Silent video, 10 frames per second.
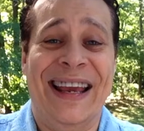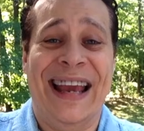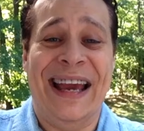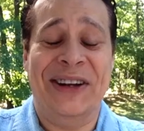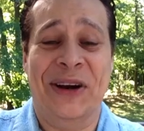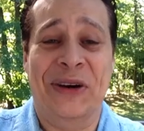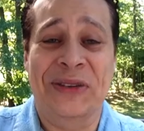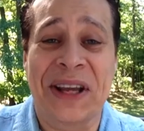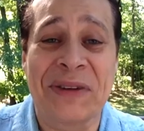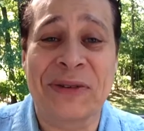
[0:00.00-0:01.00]
gang,
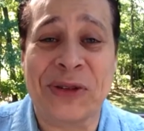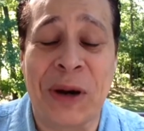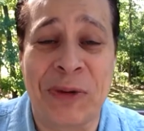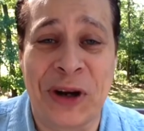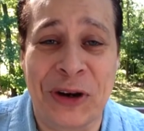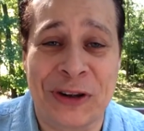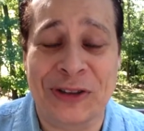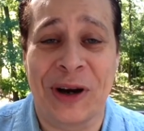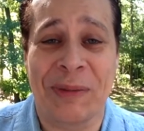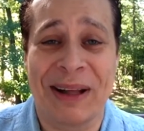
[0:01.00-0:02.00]
Darryl Davis, coming here to
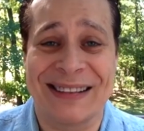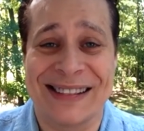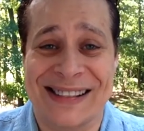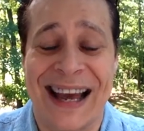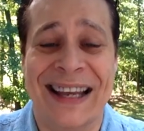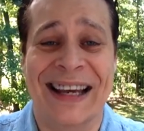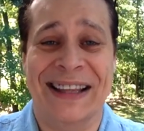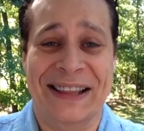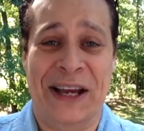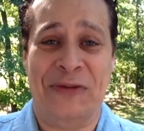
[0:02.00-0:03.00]
talk about designing a
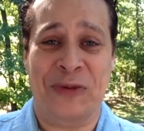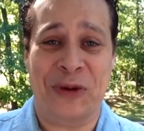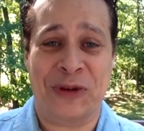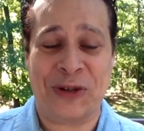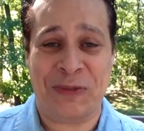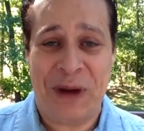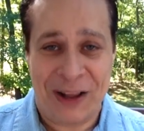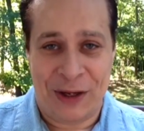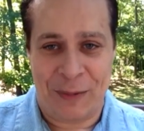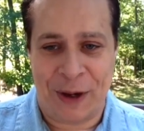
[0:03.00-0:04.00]
life worth
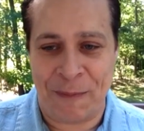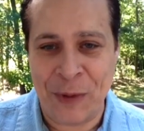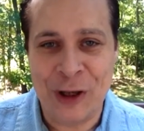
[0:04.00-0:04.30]
smiling about.